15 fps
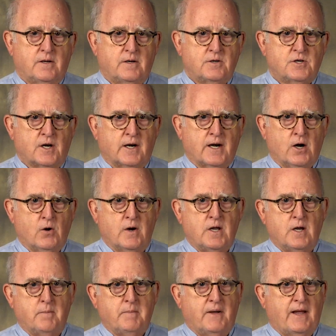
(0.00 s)

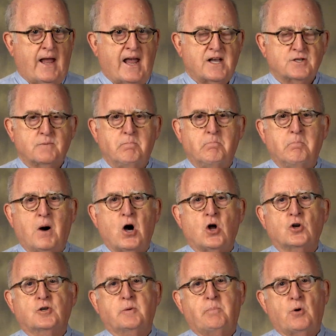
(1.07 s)
Delirium has
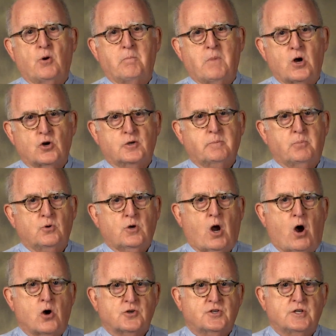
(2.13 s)
multiple
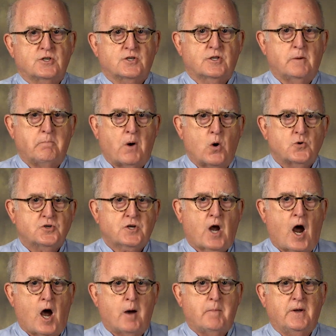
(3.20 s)
causes. The most
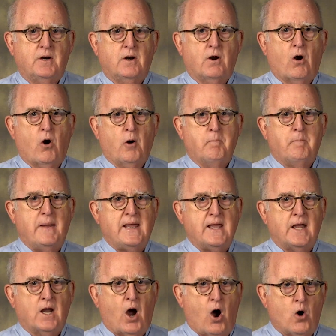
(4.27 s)
common are
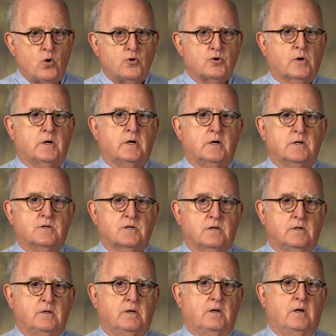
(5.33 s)
being on drugs,
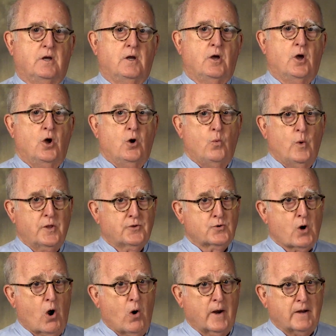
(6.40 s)

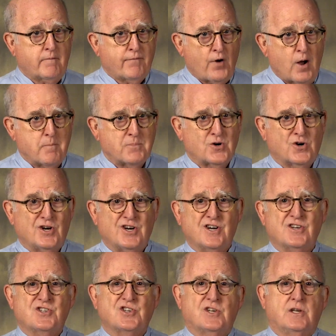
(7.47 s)
withdrawing from
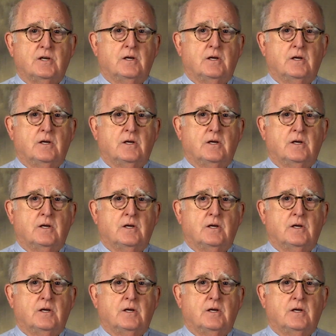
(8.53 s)
drugs,